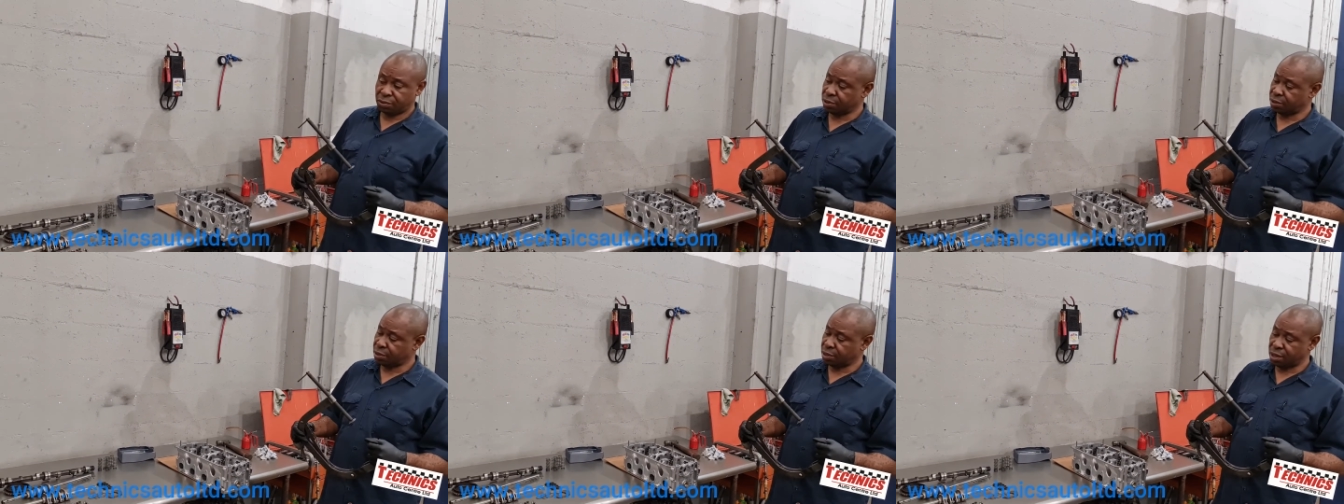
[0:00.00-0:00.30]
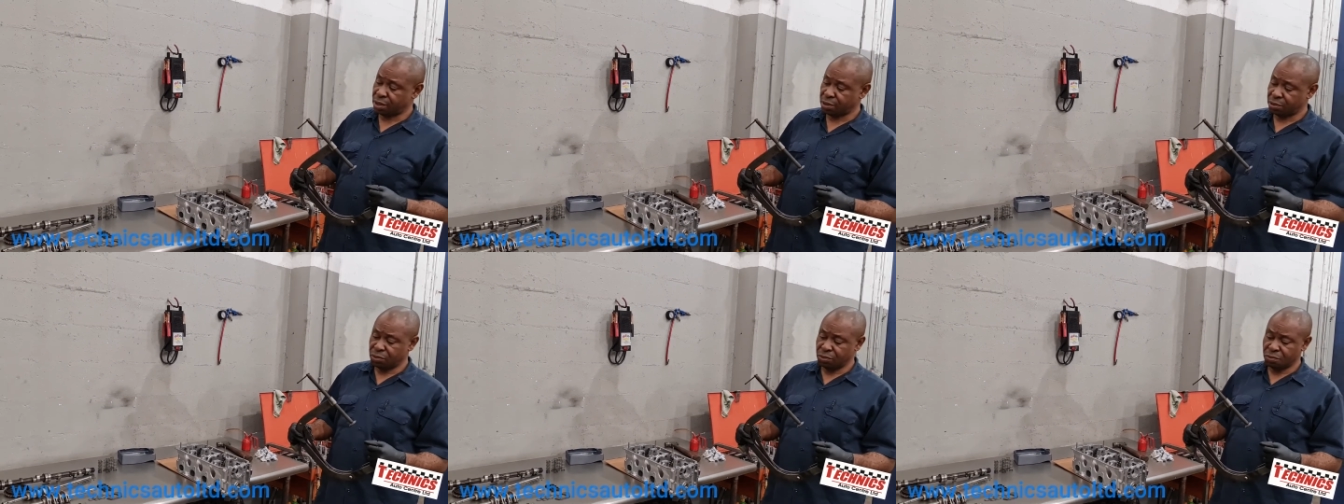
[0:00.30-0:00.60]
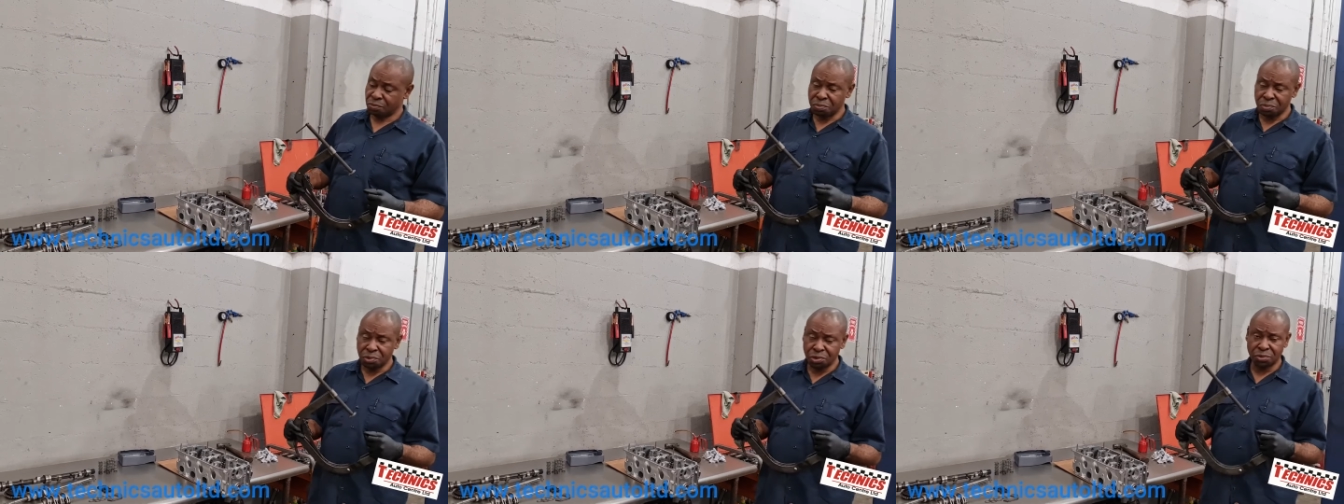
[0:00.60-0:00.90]
It can do
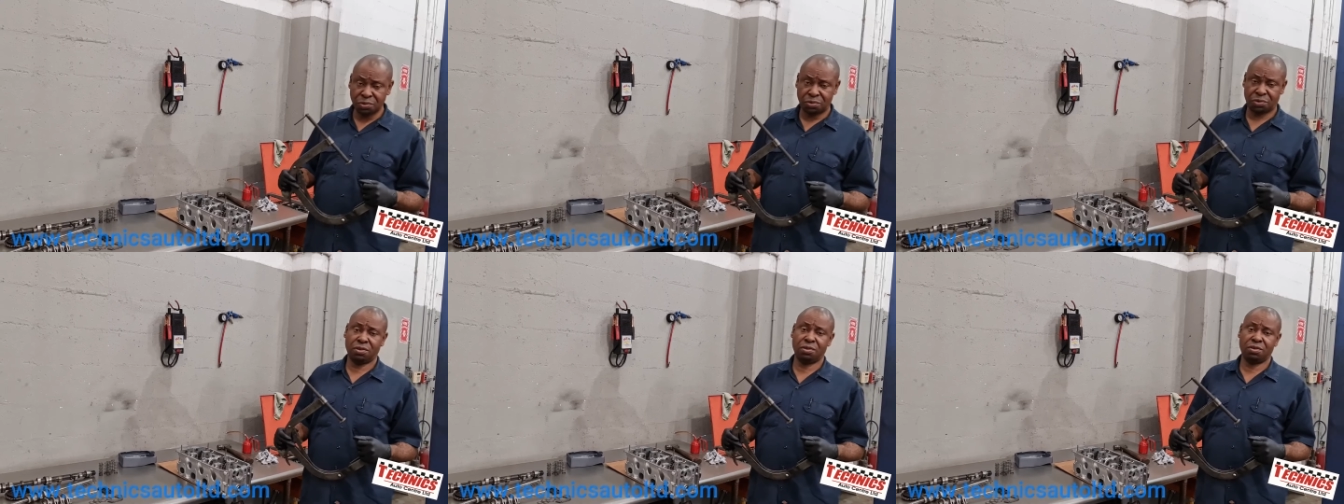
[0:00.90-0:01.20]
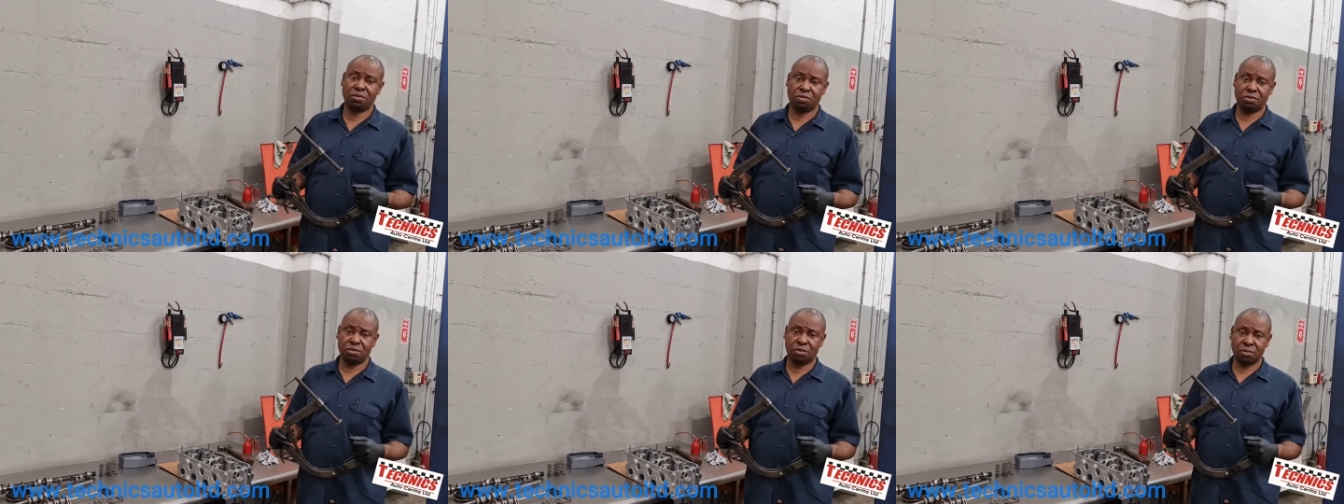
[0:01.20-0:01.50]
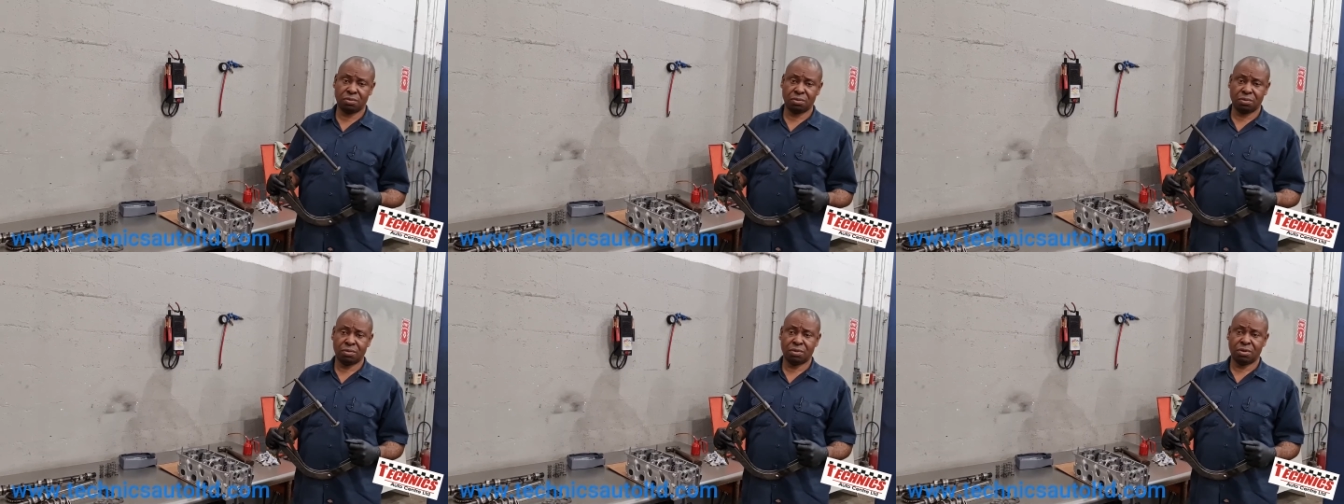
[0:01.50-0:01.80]
most
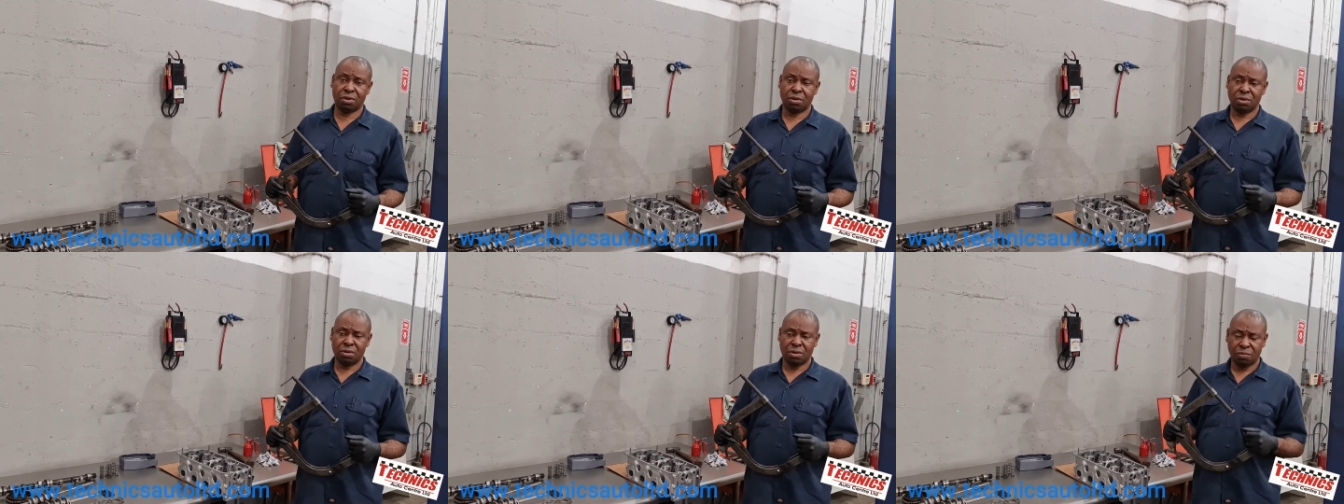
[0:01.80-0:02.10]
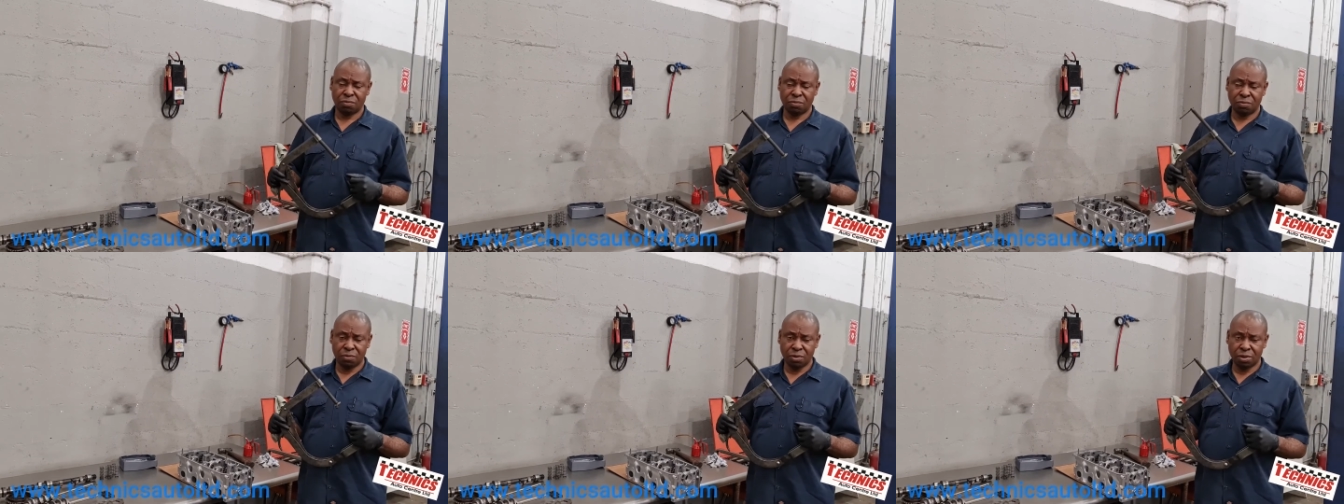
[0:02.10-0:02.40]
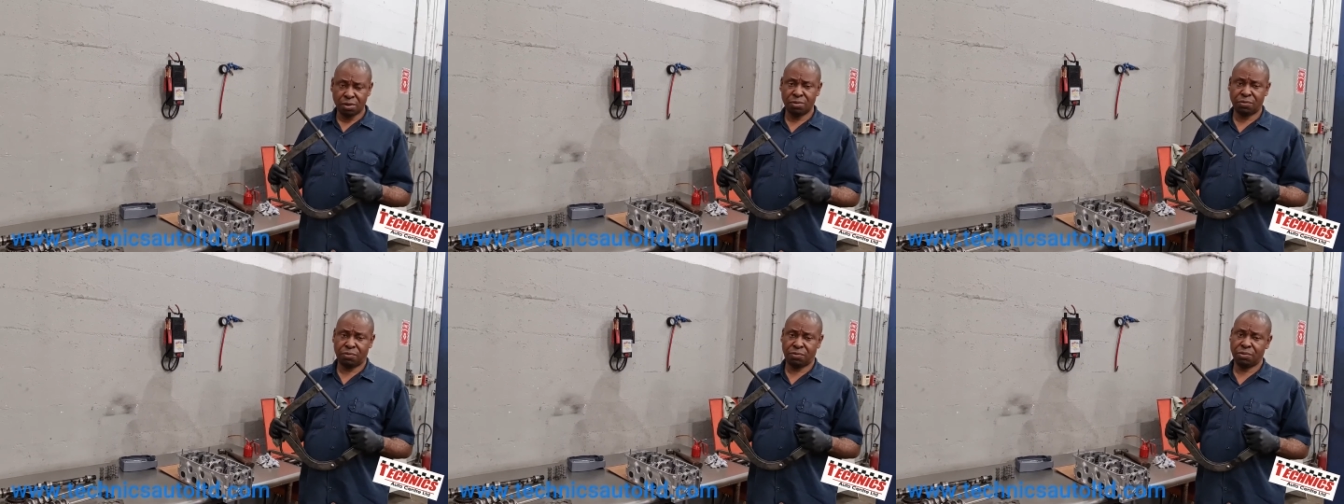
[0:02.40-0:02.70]
engine.
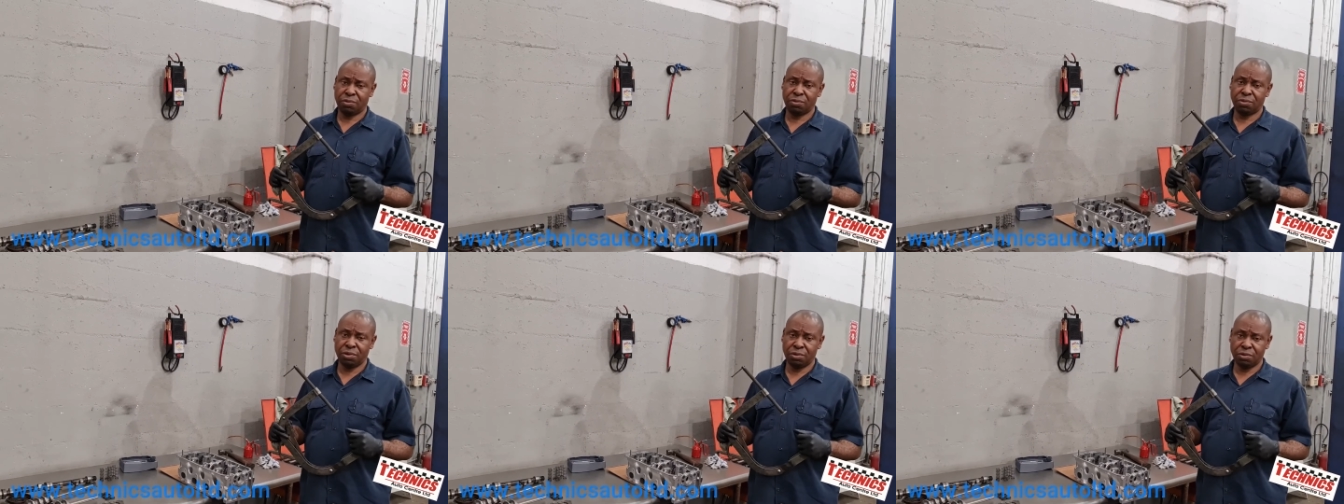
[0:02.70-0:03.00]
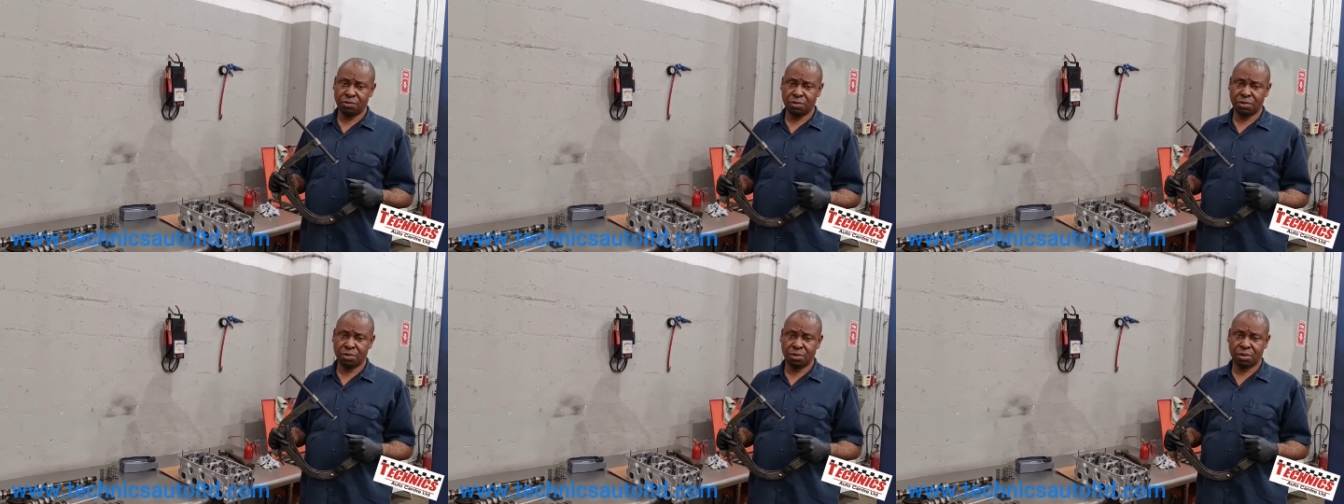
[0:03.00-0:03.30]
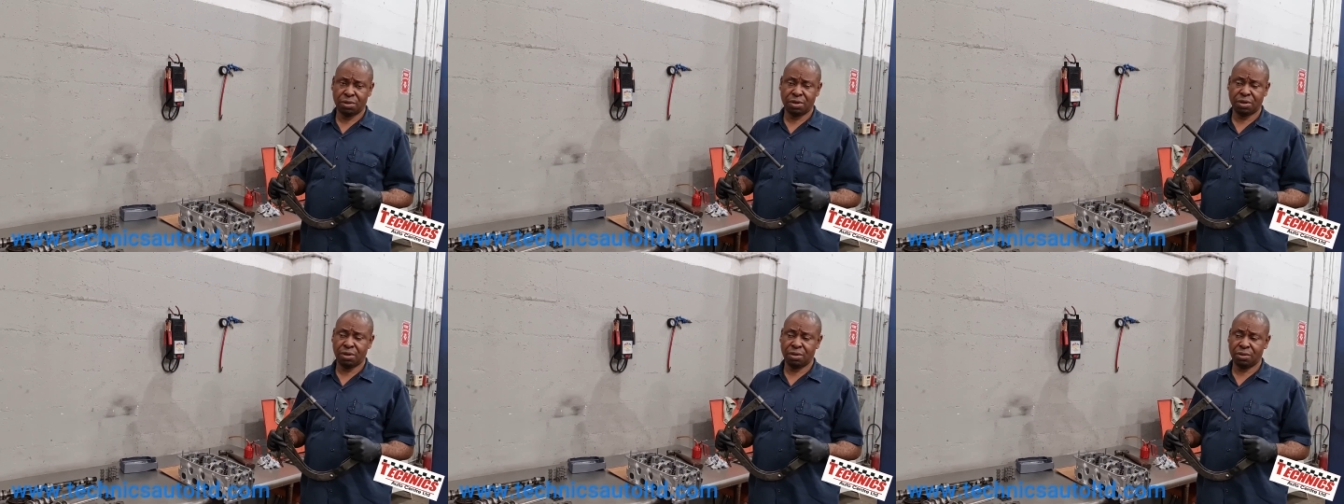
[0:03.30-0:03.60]
Very few engine
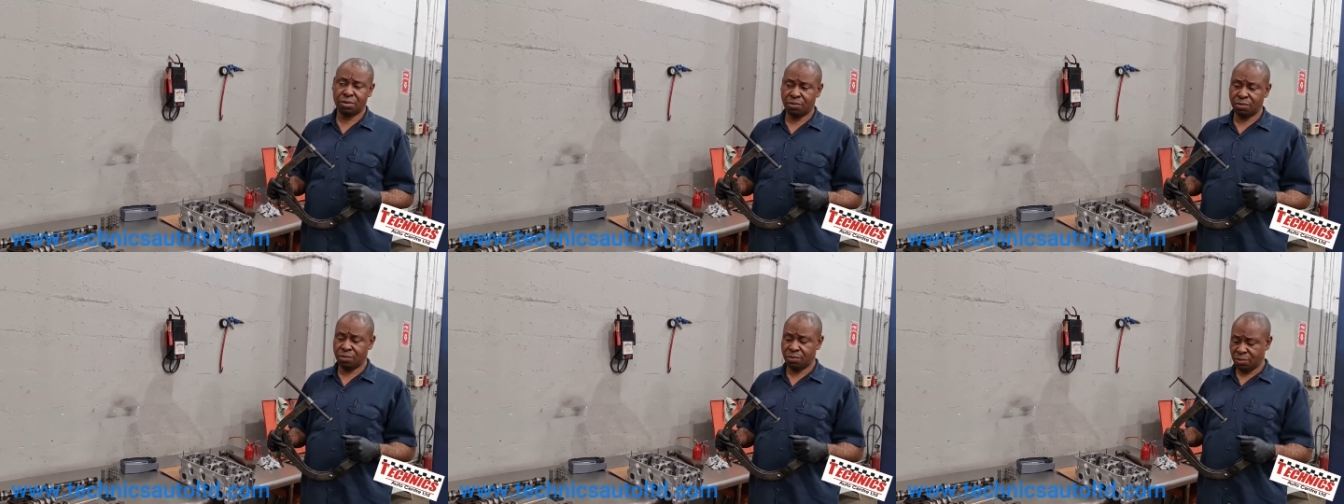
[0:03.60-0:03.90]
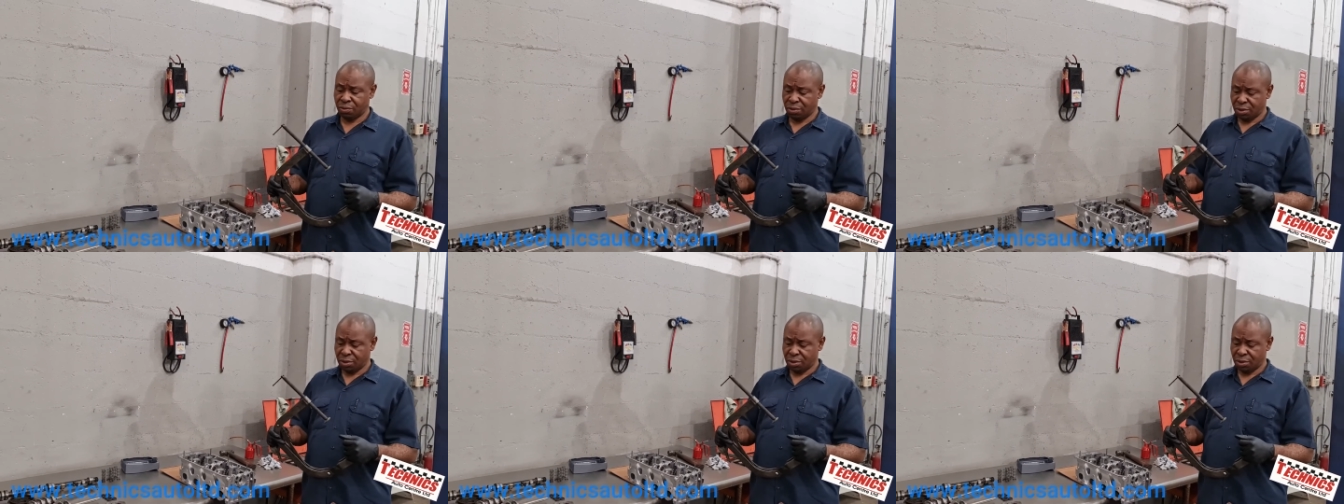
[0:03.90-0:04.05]
it can't do.